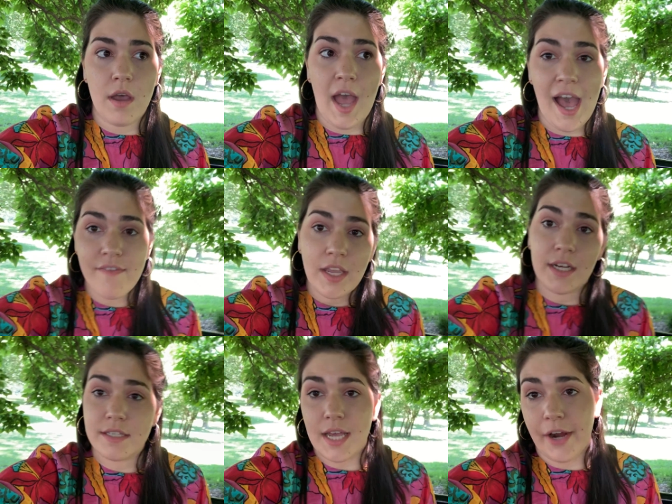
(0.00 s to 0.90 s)
having a
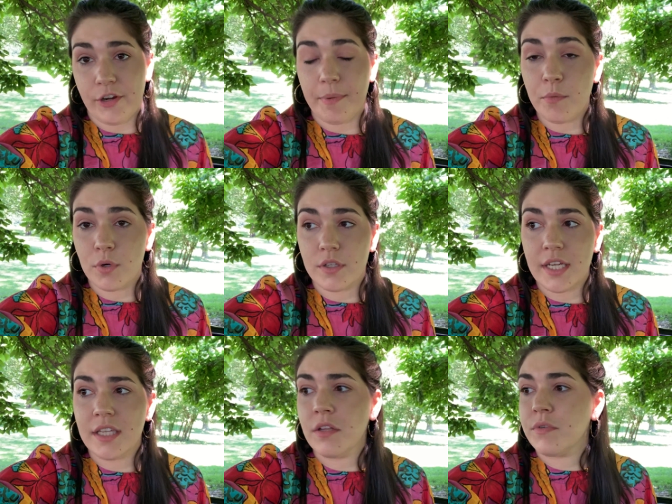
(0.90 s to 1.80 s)
desire to be
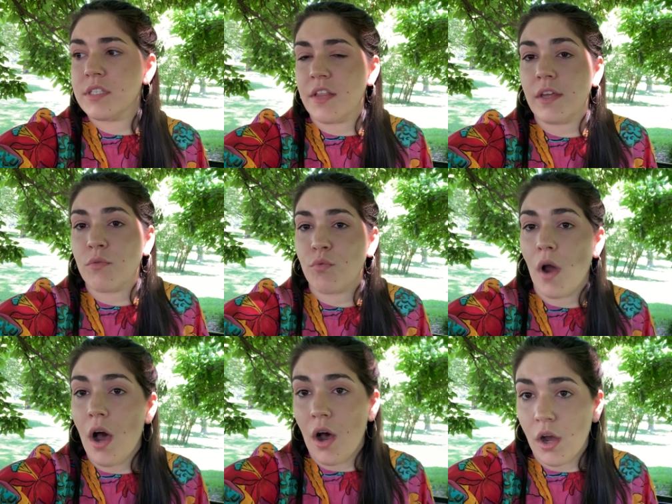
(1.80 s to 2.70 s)
worthy and there was nothing
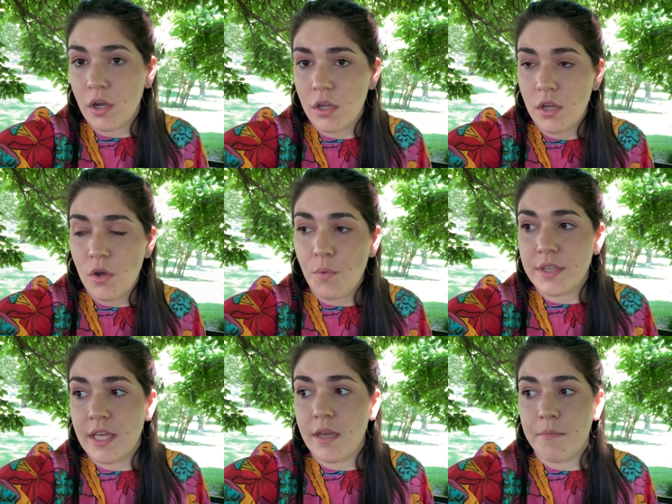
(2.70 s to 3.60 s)
wrong with
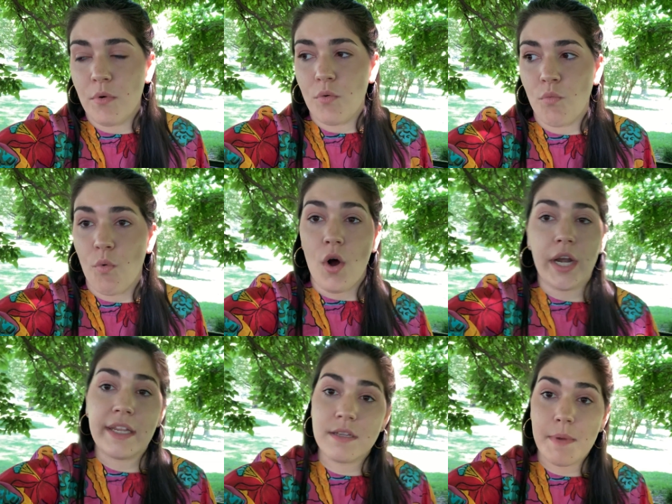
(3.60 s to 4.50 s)
him
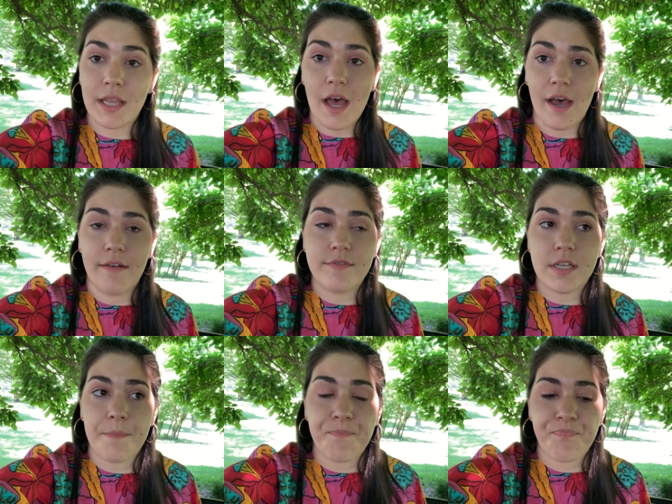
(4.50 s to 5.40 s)
wanting to be loved
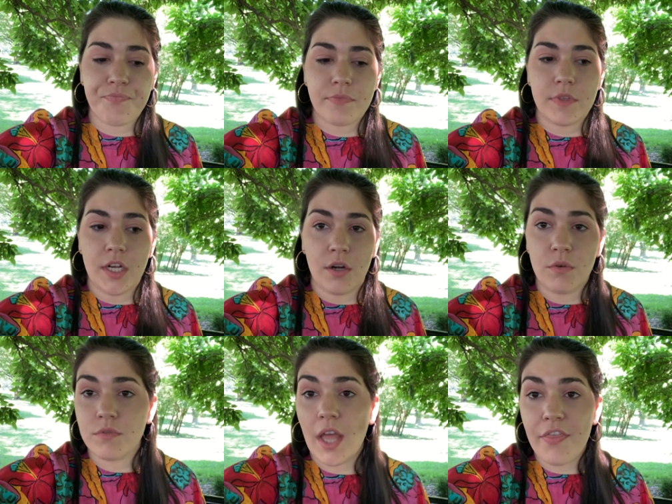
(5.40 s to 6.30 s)
you
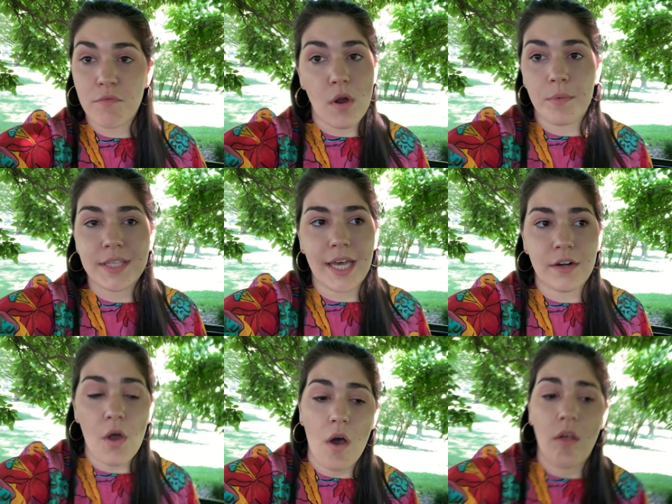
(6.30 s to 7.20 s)
know nothing wrong with that
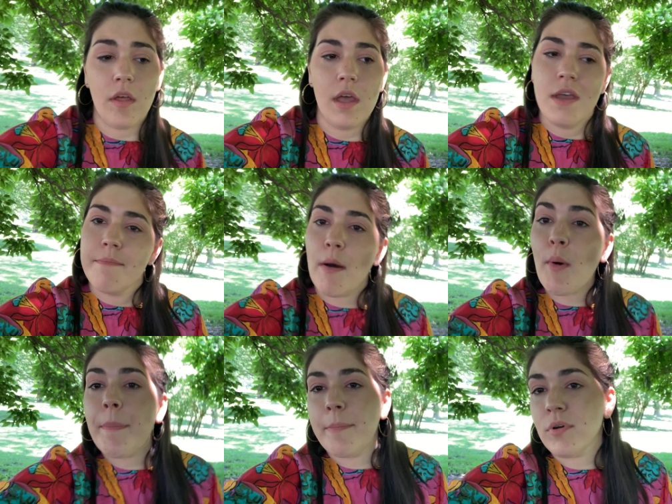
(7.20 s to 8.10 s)
at all but
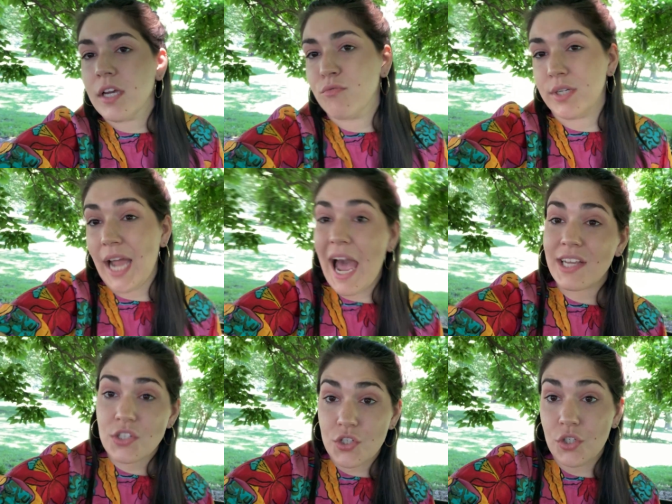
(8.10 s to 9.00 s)
what people can
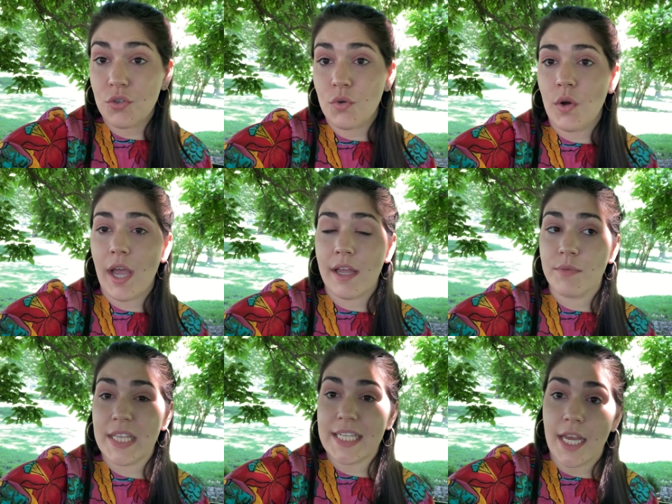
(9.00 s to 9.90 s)
react to and
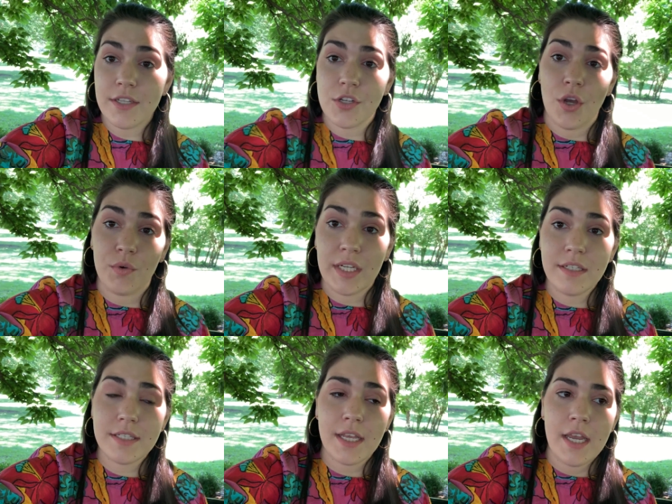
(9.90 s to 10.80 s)
what they tend to notice